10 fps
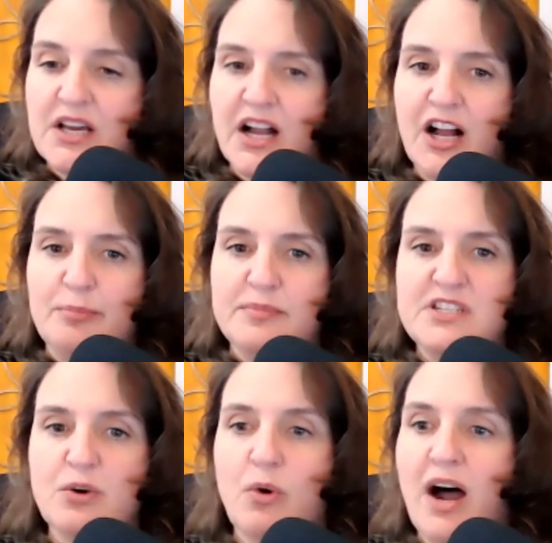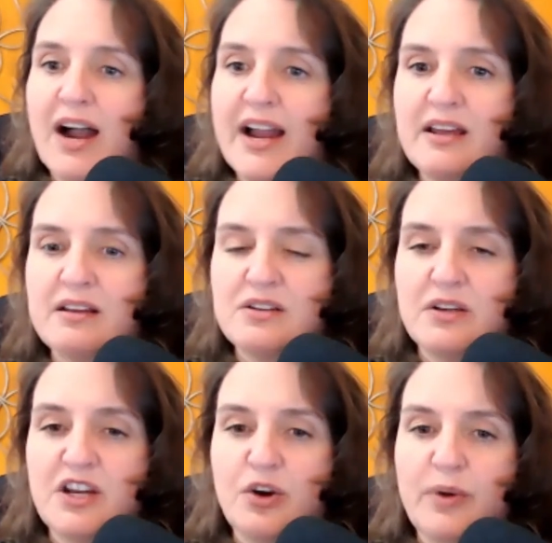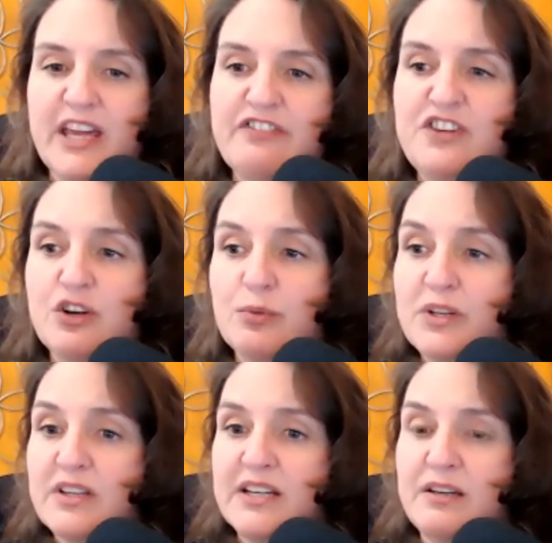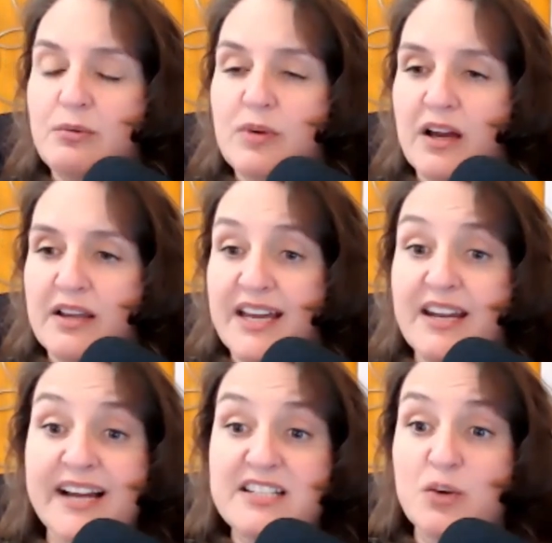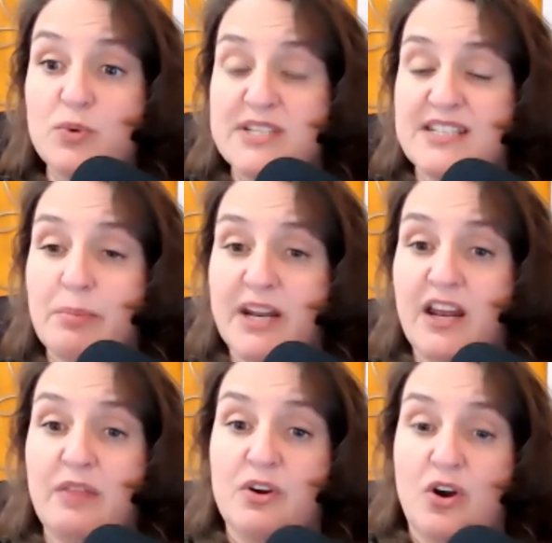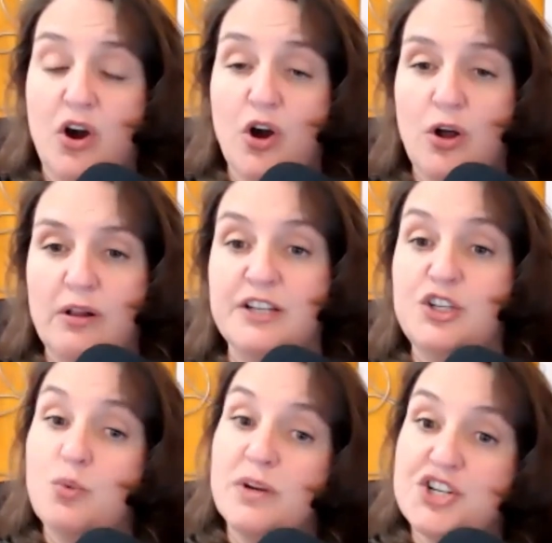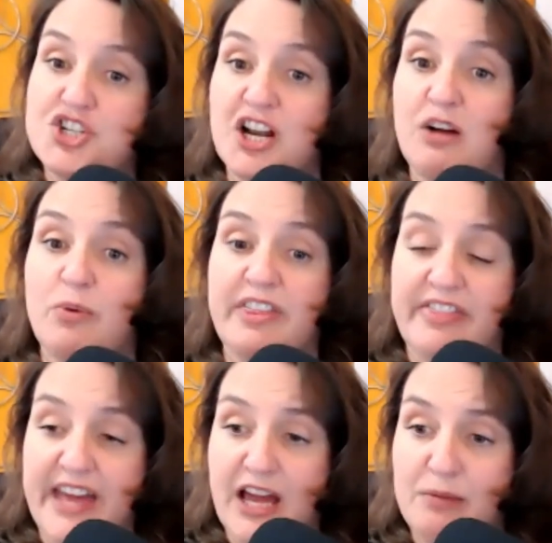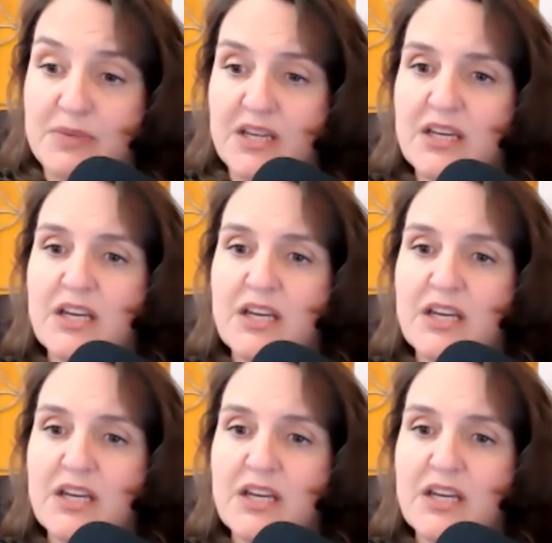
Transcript: um, so i you know if you're really uh, connecting with somebody on the call and you want to share with them